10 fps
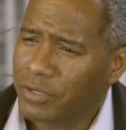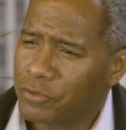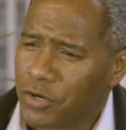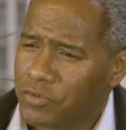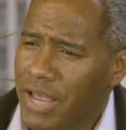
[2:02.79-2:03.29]

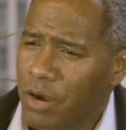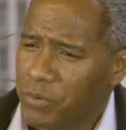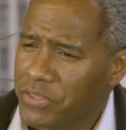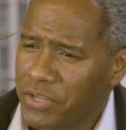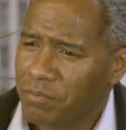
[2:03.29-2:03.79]
terms of how
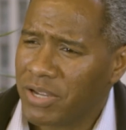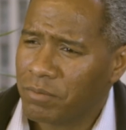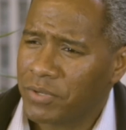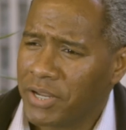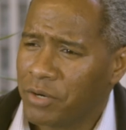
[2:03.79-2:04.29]
we think
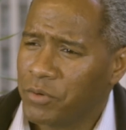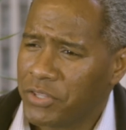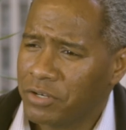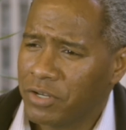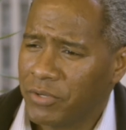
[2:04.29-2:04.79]
about planning
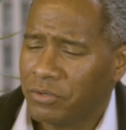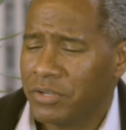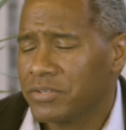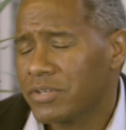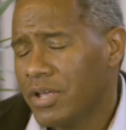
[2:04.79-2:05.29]
within
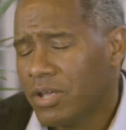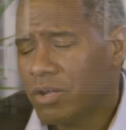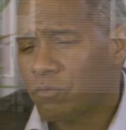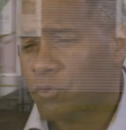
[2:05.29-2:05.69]
communities. For